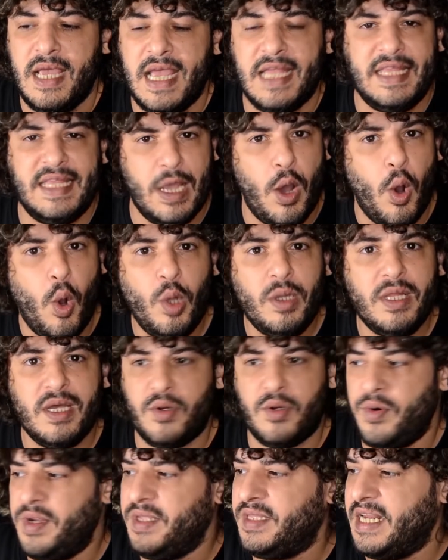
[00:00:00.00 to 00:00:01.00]
And they all
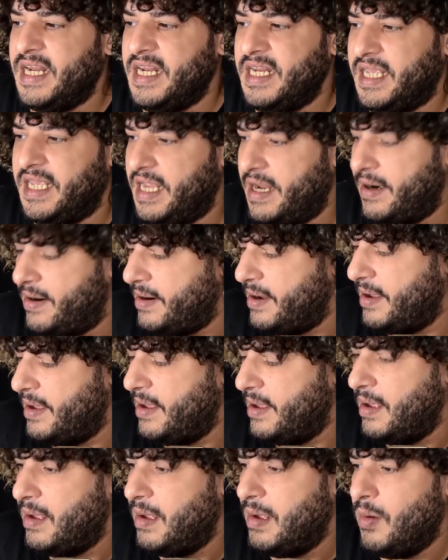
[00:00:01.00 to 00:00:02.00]
agreed that in here,
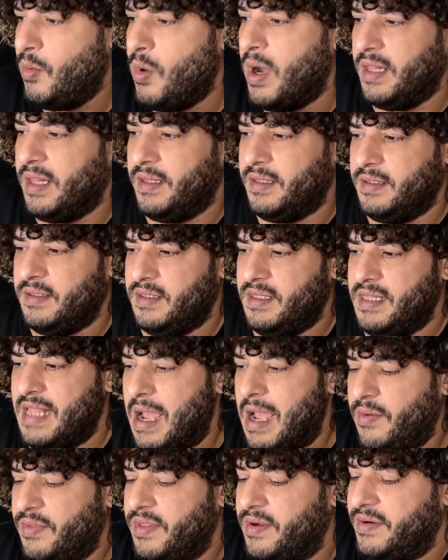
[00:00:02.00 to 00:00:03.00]
well,
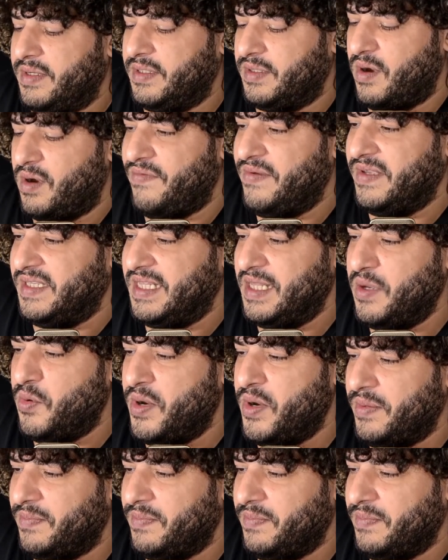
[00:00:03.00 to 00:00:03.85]
now there is obviously,